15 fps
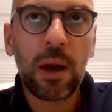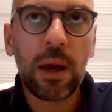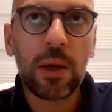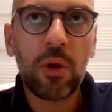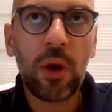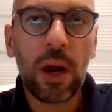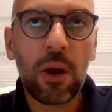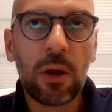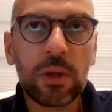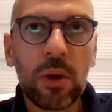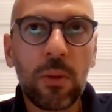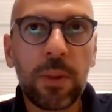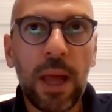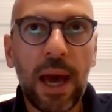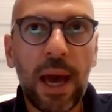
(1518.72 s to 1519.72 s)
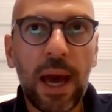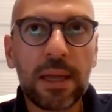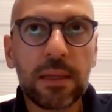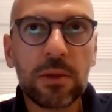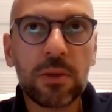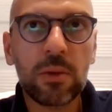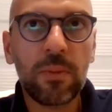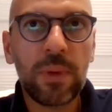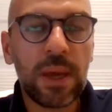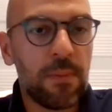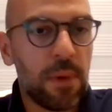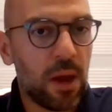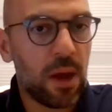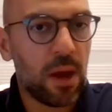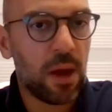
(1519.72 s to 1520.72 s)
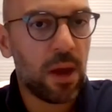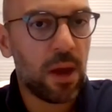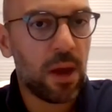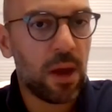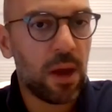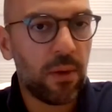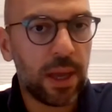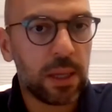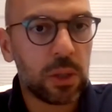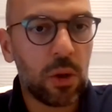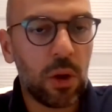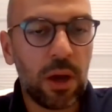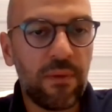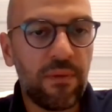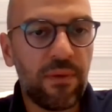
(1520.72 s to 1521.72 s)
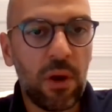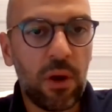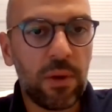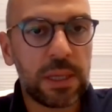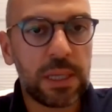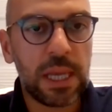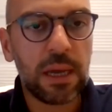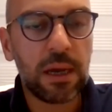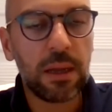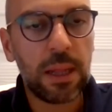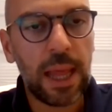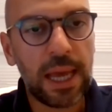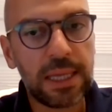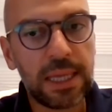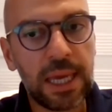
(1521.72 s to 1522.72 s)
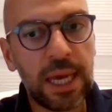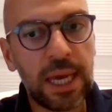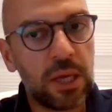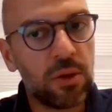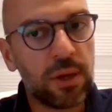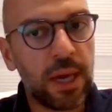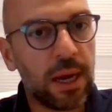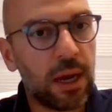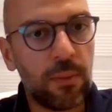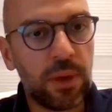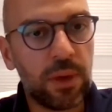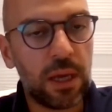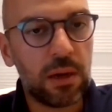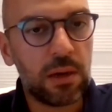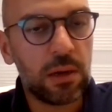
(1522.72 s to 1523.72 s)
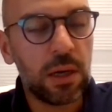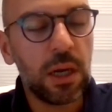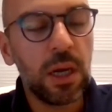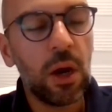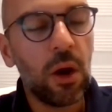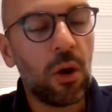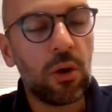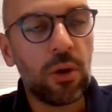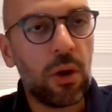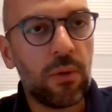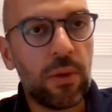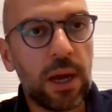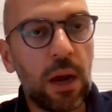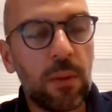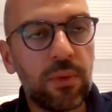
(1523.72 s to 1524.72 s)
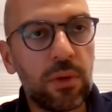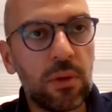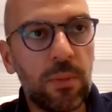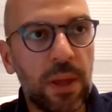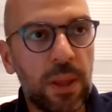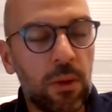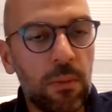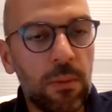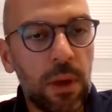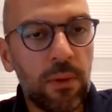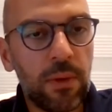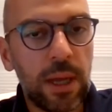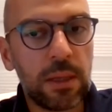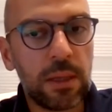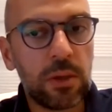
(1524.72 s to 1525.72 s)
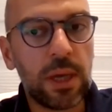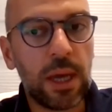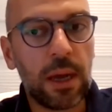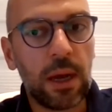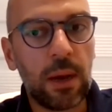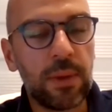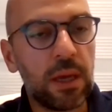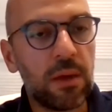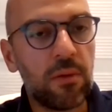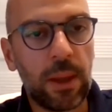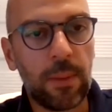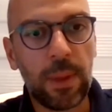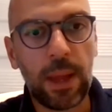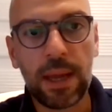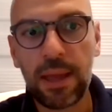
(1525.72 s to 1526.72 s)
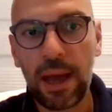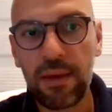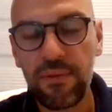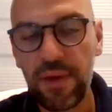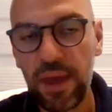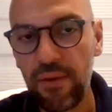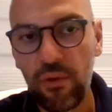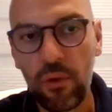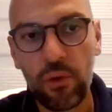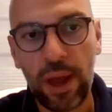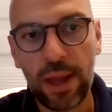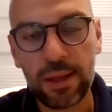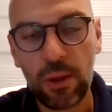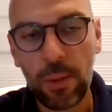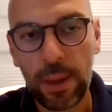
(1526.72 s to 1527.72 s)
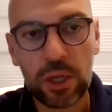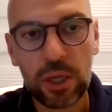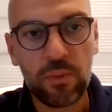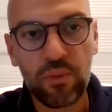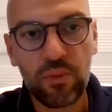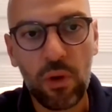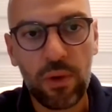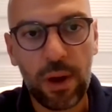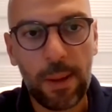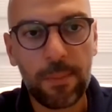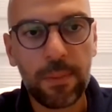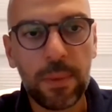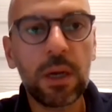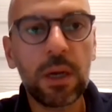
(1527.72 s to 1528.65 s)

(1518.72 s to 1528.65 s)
you are not obliged to be married. So if you are a single lady, you can come here, or you're a couple but not married, you can come here and apply the IVF or any donation program.